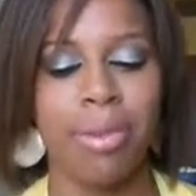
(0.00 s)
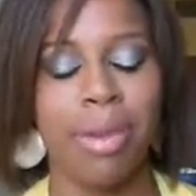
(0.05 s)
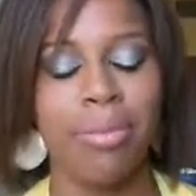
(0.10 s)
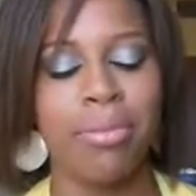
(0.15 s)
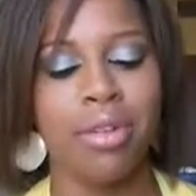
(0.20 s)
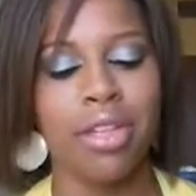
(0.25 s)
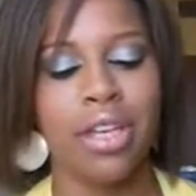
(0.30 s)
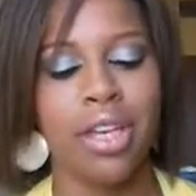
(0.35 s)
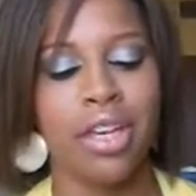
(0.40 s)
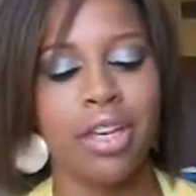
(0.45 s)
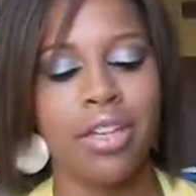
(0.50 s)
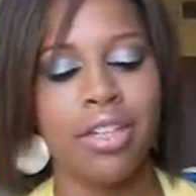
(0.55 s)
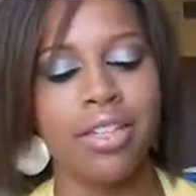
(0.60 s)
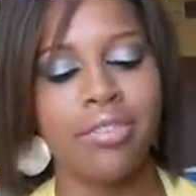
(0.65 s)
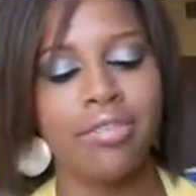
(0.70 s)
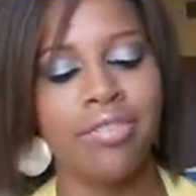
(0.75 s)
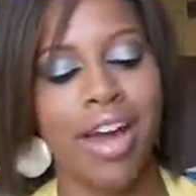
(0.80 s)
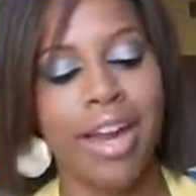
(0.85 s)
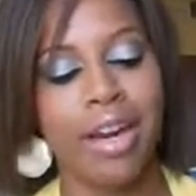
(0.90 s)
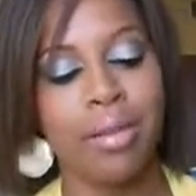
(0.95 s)
Maybelline
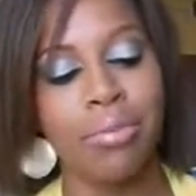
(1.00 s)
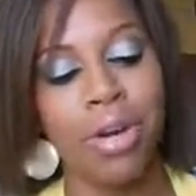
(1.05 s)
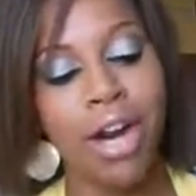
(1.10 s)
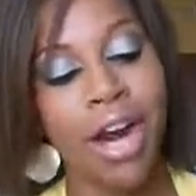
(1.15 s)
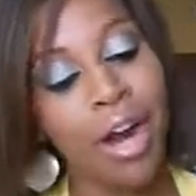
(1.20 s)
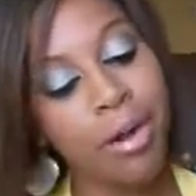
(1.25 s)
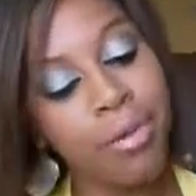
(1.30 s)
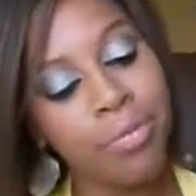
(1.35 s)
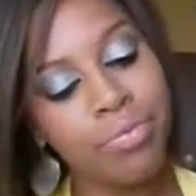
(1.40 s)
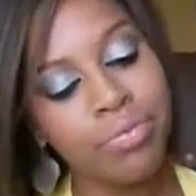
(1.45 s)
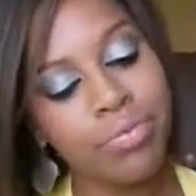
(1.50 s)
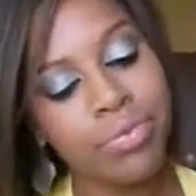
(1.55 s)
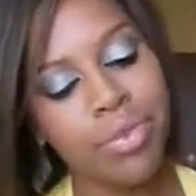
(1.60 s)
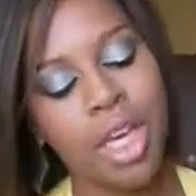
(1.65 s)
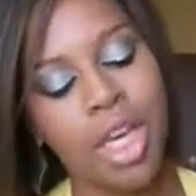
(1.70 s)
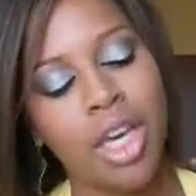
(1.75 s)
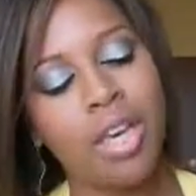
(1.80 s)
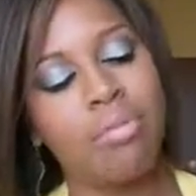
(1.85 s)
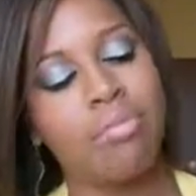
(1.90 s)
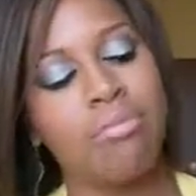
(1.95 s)
Define a Brow,
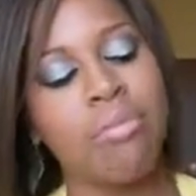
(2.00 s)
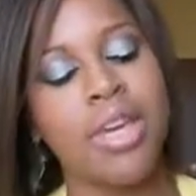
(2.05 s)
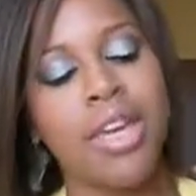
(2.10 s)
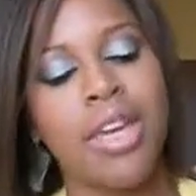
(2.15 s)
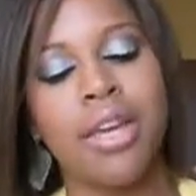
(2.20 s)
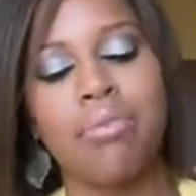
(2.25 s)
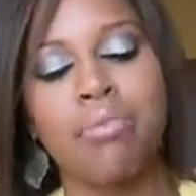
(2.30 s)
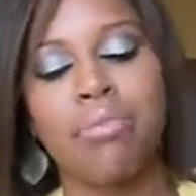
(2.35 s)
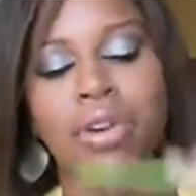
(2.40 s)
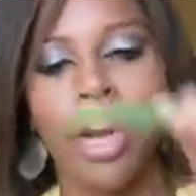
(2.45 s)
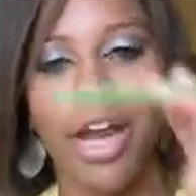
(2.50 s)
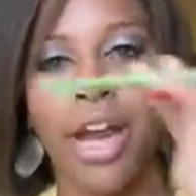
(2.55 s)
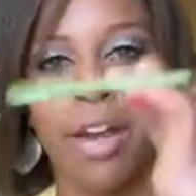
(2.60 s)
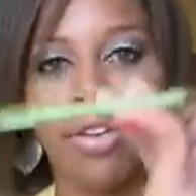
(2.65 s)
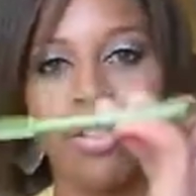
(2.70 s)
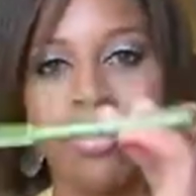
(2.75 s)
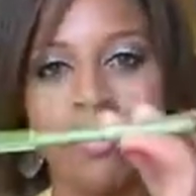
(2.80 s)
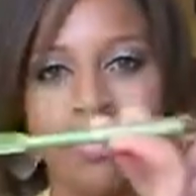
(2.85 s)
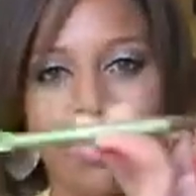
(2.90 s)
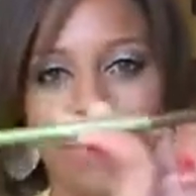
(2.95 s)
medium
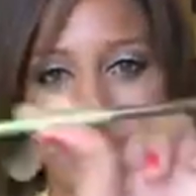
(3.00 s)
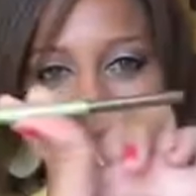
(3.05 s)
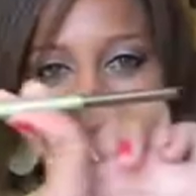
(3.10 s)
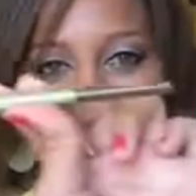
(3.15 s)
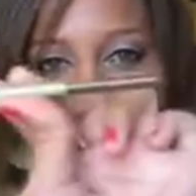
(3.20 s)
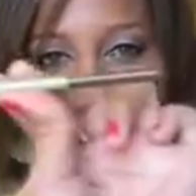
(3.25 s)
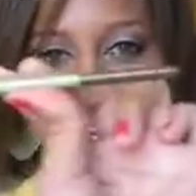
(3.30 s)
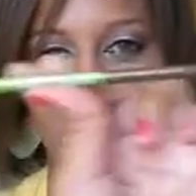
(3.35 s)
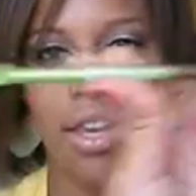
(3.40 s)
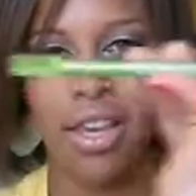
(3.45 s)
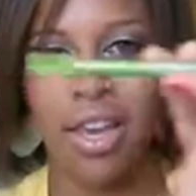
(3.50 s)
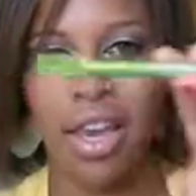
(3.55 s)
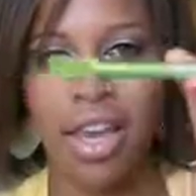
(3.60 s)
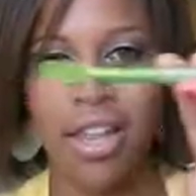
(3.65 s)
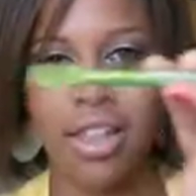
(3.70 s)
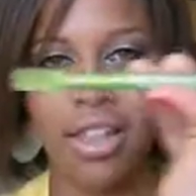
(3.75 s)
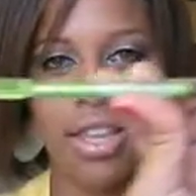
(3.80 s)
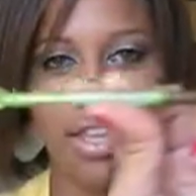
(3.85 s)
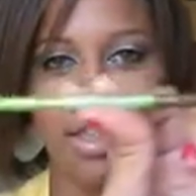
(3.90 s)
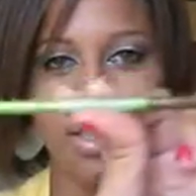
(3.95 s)
brown.
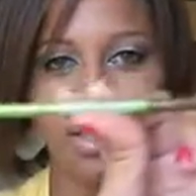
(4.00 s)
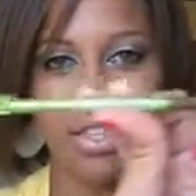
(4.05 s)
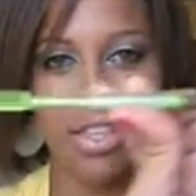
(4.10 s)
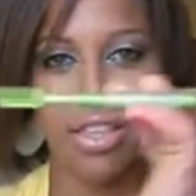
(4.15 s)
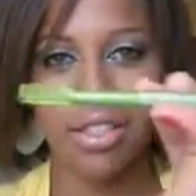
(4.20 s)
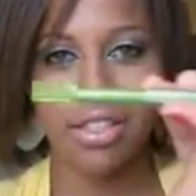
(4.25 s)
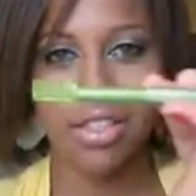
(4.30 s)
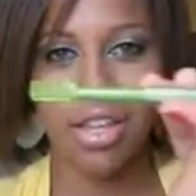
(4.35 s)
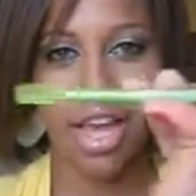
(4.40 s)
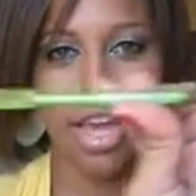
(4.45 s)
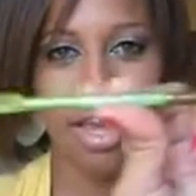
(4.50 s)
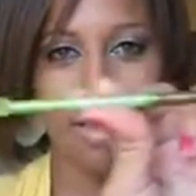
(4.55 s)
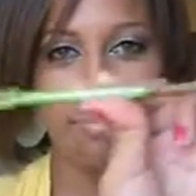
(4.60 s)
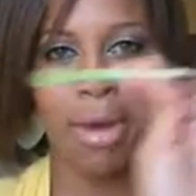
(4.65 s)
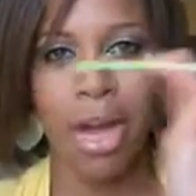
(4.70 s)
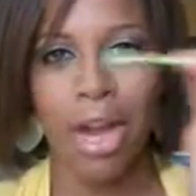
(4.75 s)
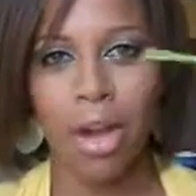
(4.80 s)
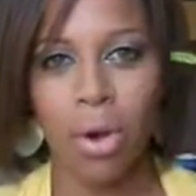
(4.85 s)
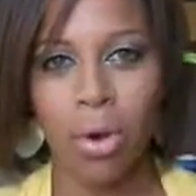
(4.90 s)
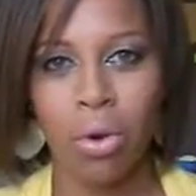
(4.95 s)
And this is
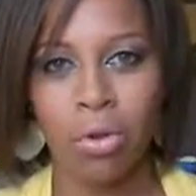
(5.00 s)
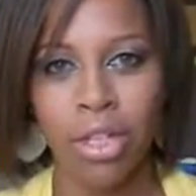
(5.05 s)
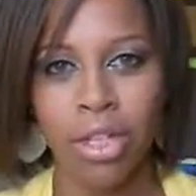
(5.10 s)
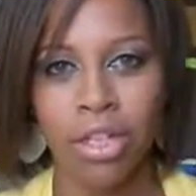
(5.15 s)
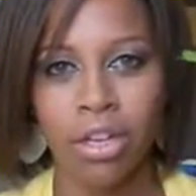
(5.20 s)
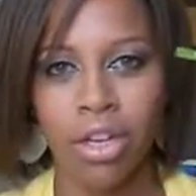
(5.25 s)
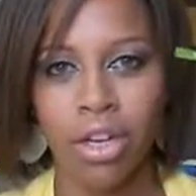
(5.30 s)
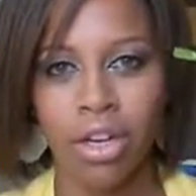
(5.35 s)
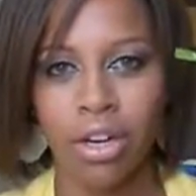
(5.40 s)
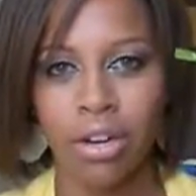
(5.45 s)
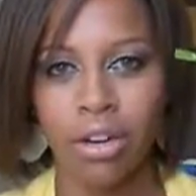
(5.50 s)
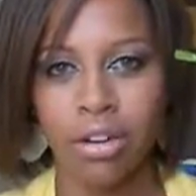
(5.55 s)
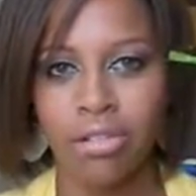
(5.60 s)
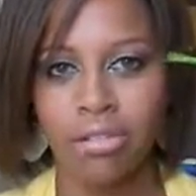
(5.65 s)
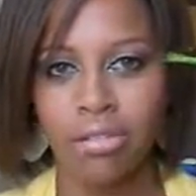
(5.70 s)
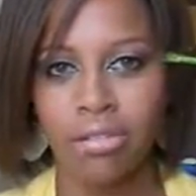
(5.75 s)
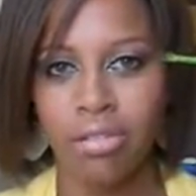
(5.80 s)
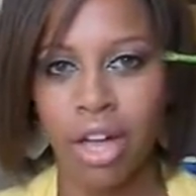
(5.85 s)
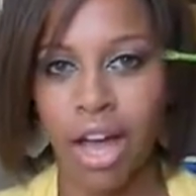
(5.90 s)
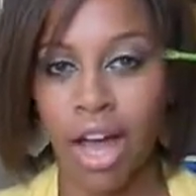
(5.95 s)
my holy
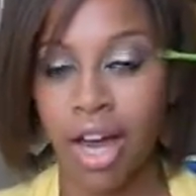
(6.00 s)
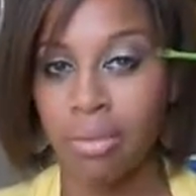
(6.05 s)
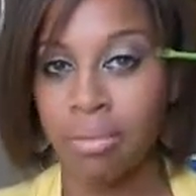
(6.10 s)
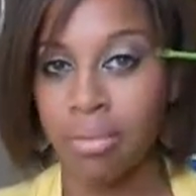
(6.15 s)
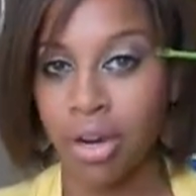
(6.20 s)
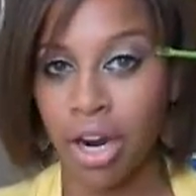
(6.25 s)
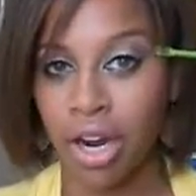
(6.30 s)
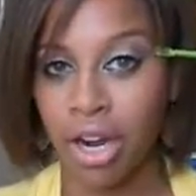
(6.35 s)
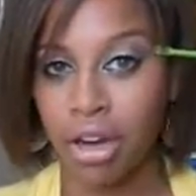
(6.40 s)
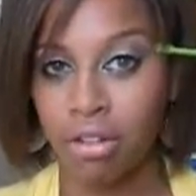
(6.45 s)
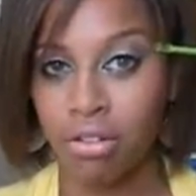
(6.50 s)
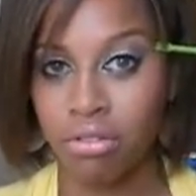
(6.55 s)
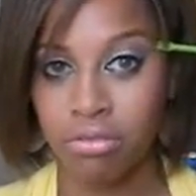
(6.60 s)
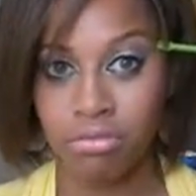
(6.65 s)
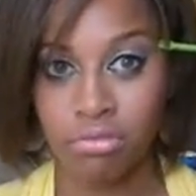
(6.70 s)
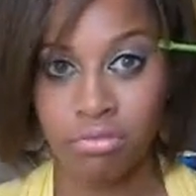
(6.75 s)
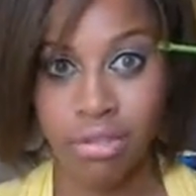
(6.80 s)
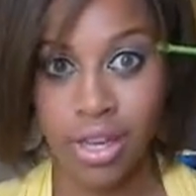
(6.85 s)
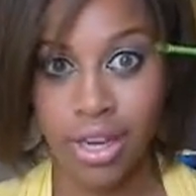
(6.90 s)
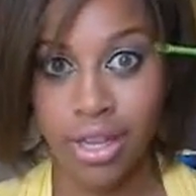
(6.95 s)
grail eyebrow
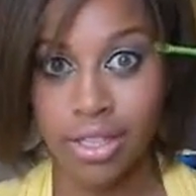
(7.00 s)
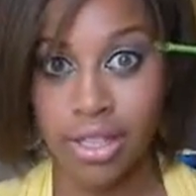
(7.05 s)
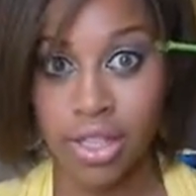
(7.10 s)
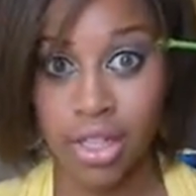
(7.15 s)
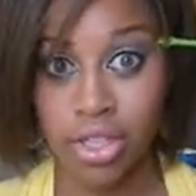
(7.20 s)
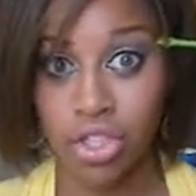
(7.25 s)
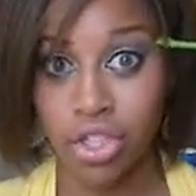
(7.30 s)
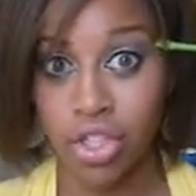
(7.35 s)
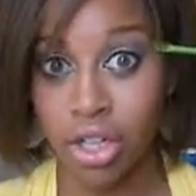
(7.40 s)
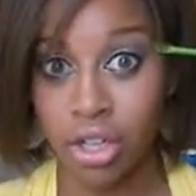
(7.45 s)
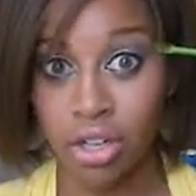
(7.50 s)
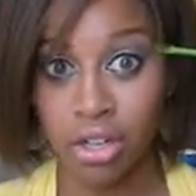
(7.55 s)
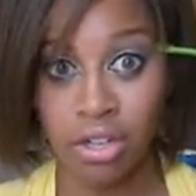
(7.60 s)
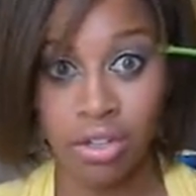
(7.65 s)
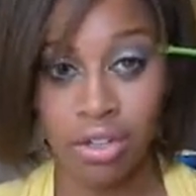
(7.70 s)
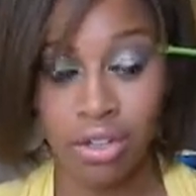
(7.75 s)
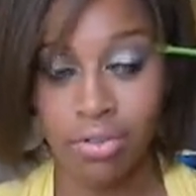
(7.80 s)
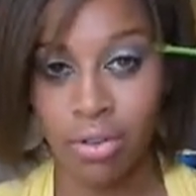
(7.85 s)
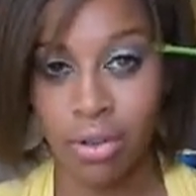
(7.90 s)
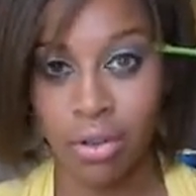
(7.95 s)

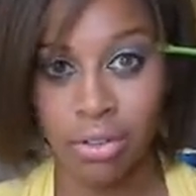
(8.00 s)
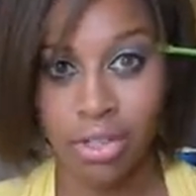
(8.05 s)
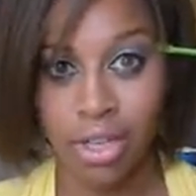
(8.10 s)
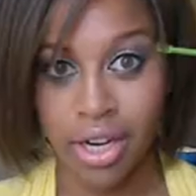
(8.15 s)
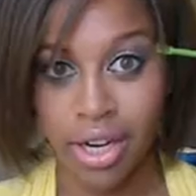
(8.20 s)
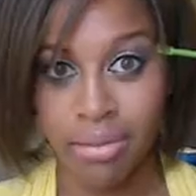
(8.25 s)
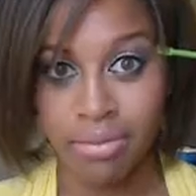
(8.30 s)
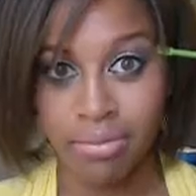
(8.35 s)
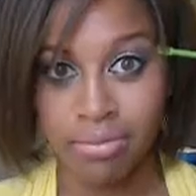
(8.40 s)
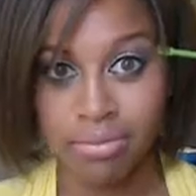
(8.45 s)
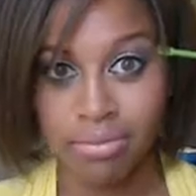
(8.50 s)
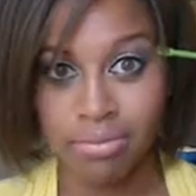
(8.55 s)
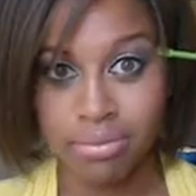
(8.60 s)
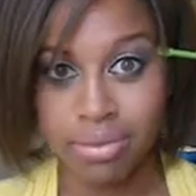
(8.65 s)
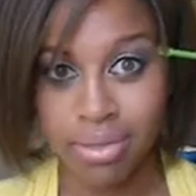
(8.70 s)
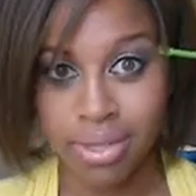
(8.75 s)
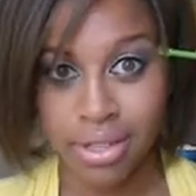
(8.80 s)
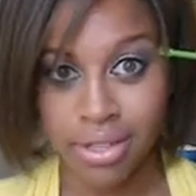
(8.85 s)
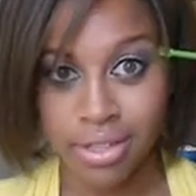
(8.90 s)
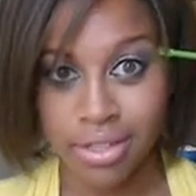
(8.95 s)
accessory of all time.
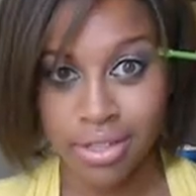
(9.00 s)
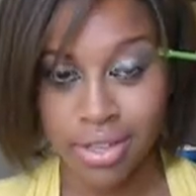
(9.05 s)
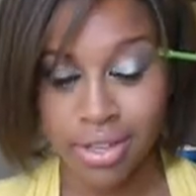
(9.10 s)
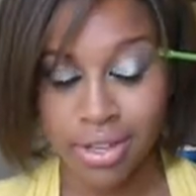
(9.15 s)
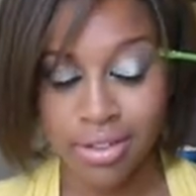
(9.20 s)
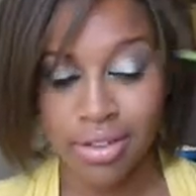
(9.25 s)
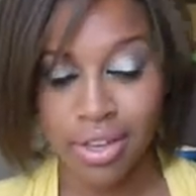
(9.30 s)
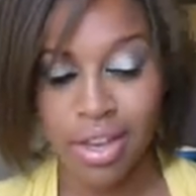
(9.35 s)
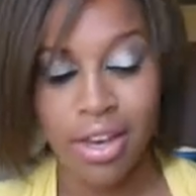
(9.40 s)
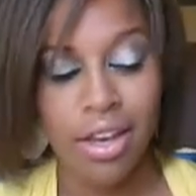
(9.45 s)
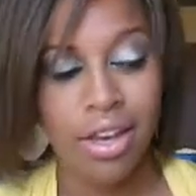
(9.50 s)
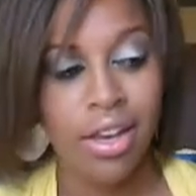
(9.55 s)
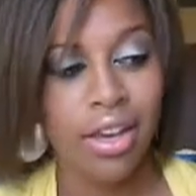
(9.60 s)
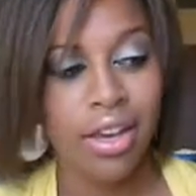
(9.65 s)
Seriously.